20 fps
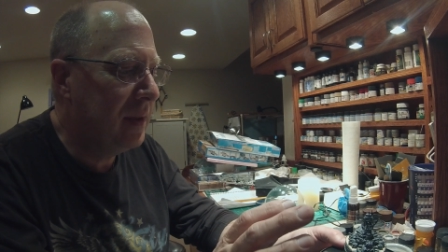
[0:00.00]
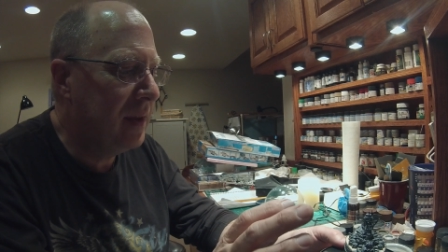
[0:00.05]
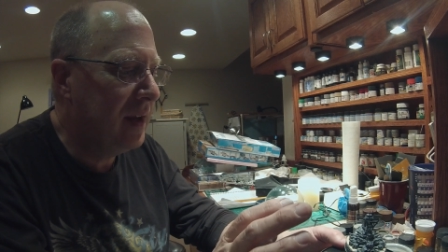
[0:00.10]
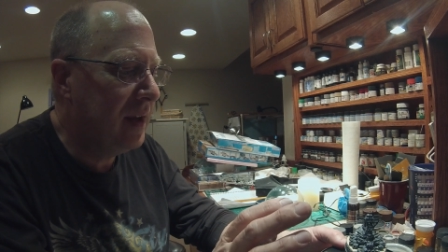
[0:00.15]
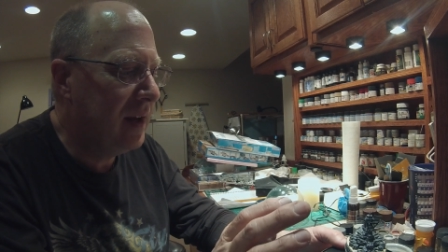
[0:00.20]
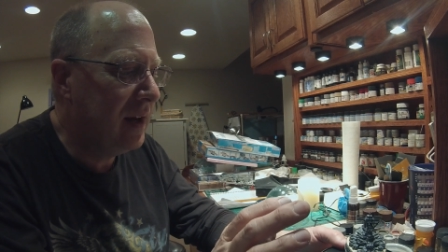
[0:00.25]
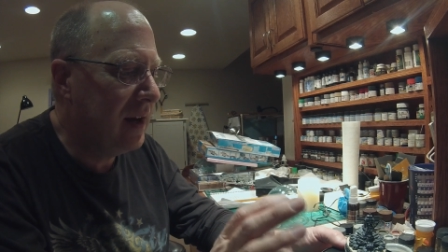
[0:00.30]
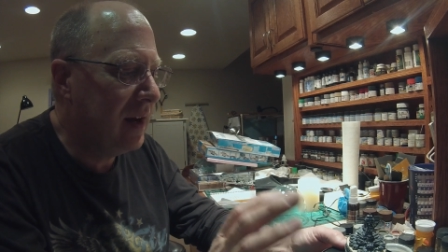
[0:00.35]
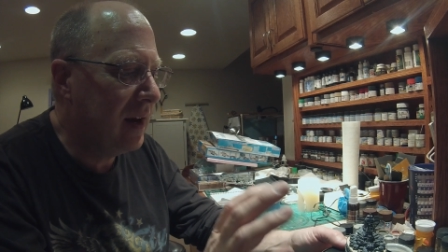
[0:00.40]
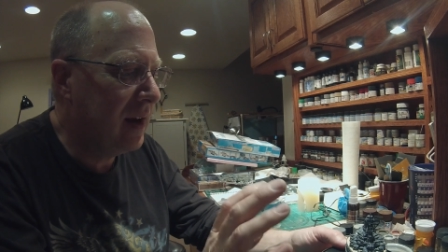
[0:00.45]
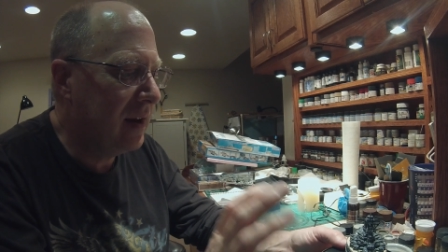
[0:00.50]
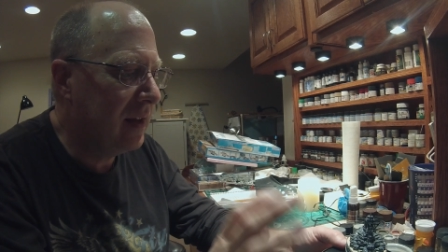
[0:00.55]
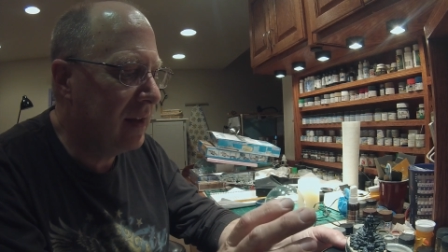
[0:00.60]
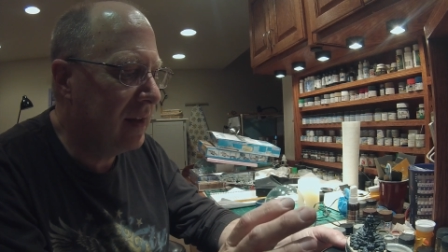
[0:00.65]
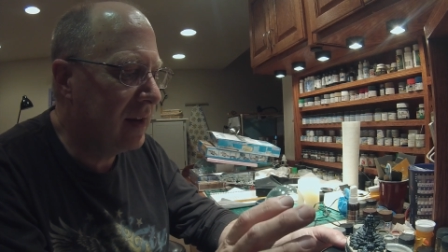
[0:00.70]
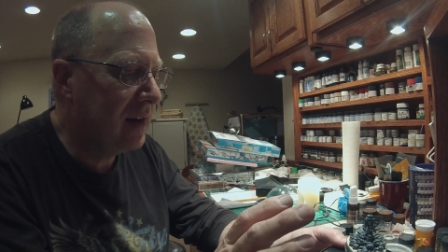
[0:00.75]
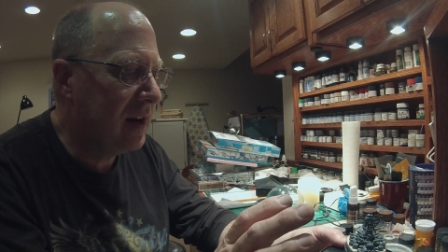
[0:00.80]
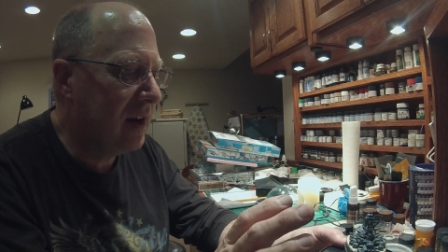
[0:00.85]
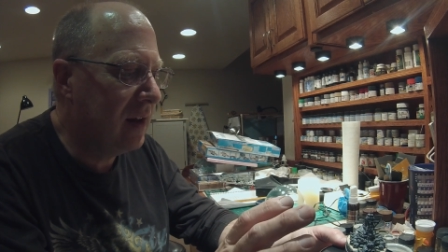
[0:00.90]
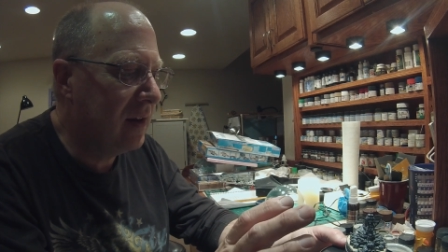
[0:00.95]

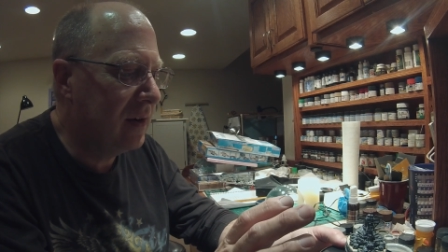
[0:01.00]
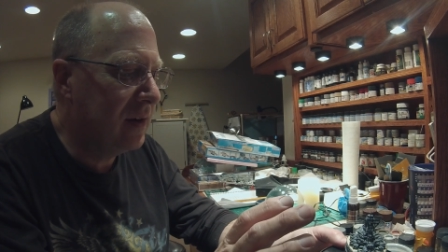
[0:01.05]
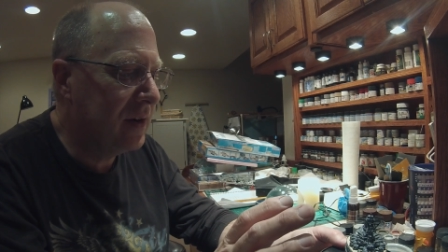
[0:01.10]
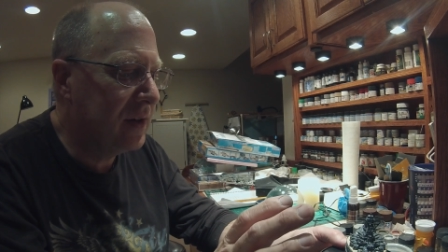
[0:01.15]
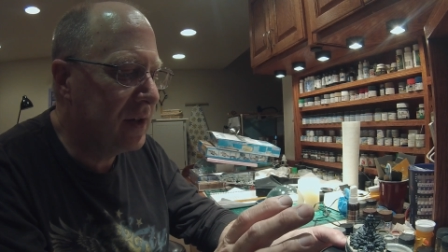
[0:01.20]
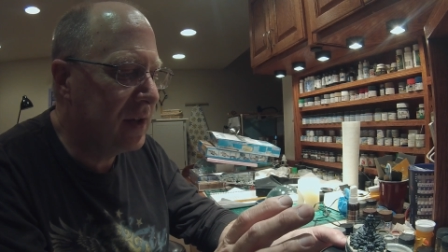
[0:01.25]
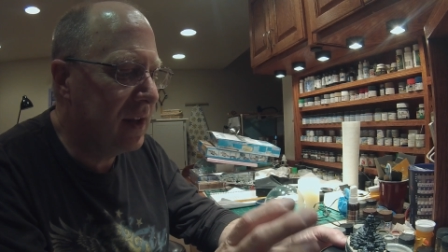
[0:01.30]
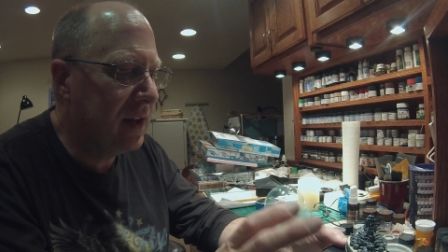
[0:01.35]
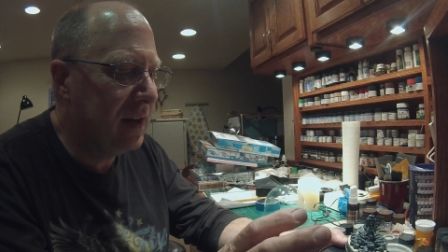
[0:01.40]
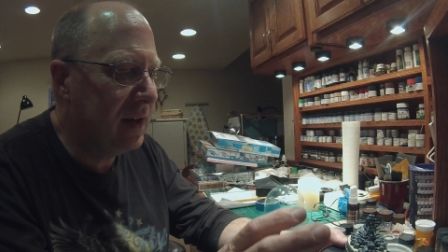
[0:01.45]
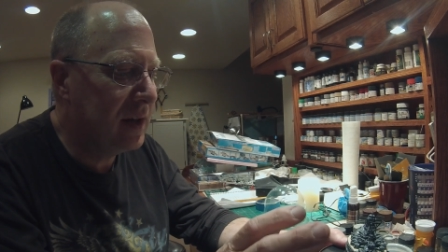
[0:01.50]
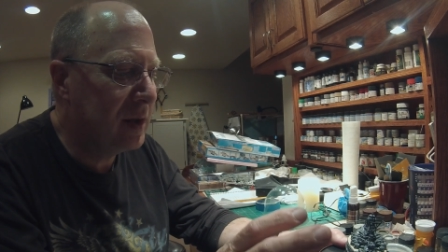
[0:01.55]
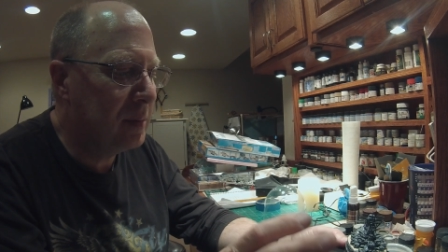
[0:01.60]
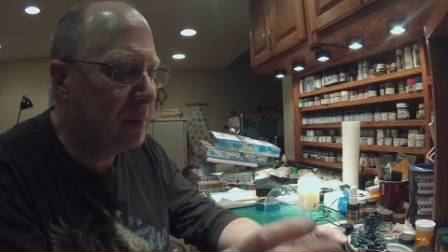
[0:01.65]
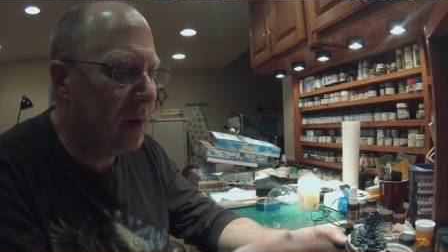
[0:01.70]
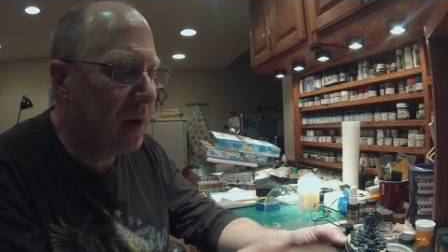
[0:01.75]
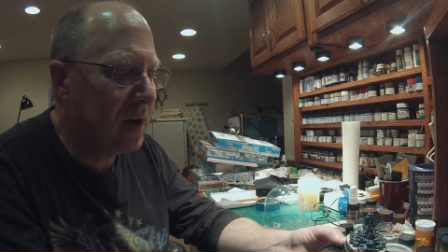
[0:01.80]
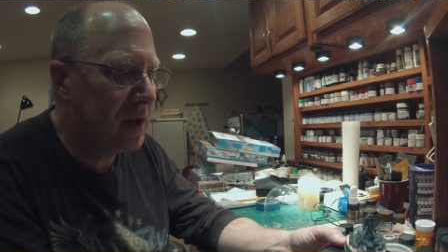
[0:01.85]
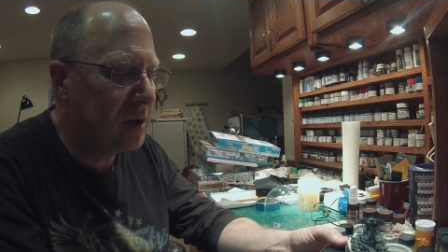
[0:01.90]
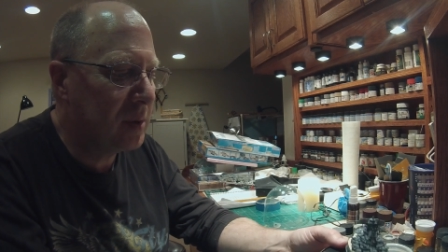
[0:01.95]
the color as thin as
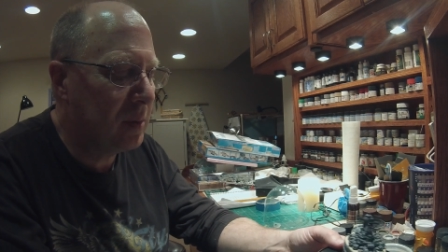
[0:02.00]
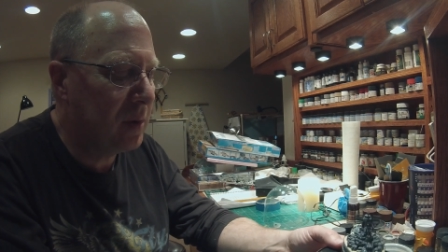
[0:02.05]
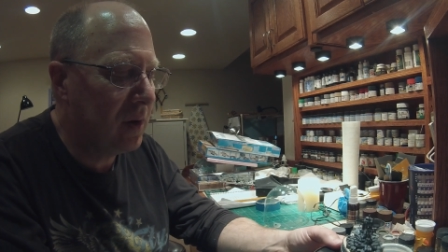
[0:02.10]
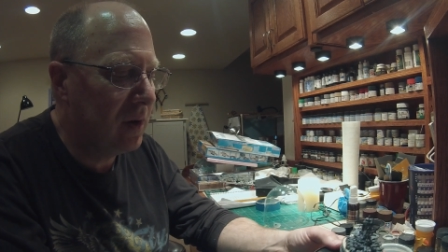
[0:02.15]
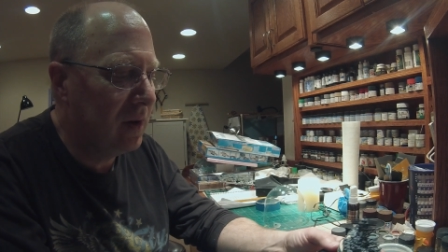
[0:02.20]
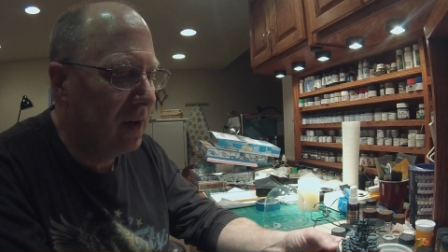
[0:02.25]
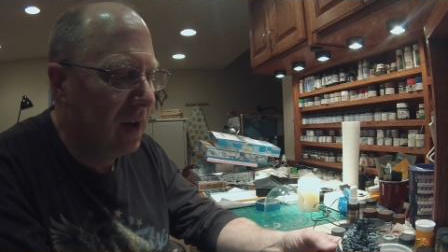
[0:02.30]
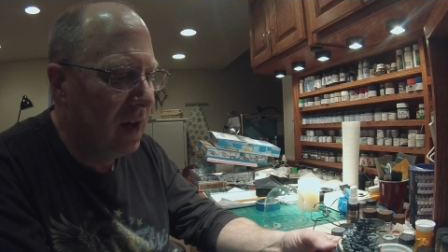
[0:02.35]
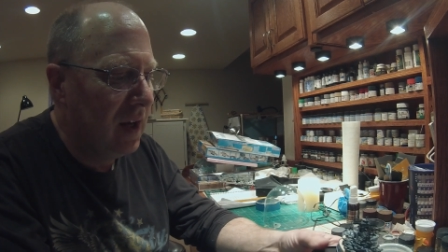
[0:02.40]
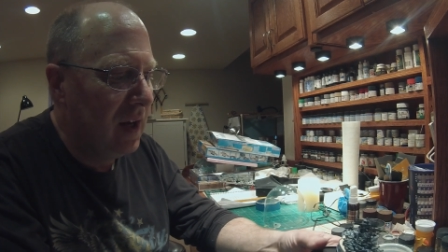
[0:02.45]
possible